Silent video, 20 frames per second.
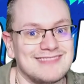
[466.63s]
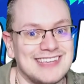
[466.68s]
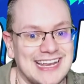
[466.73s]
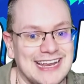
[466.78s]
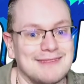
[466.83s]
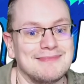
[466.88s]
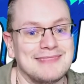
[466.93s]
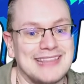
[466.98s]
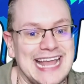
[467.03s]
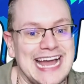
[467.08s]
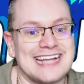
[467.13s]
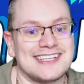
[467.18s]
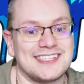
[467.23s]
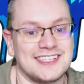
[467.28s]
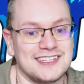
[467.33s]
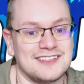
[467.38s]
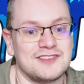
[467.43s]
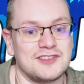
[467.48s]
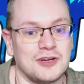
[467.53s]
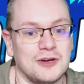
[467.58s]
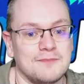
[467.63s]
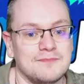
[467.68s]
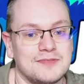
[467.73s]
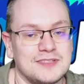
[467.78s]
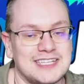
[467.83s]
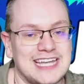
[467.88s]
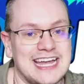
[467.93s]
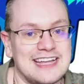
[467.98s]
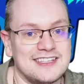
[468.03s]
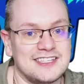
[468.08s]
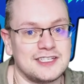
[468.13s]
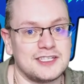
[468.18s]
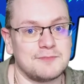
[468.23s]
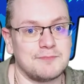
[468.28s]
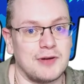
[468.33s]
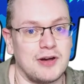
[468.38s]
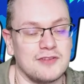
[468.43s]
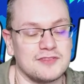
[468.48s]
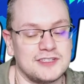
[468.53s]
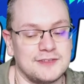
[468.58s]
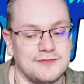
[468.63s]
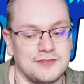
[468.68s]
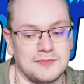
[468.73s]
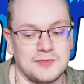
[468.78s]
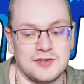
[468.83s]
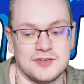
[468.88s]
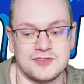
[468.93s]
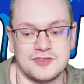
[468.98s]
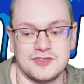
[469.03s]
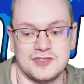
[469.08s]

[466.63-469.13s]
know, latter top 10 spots, if I'm honest with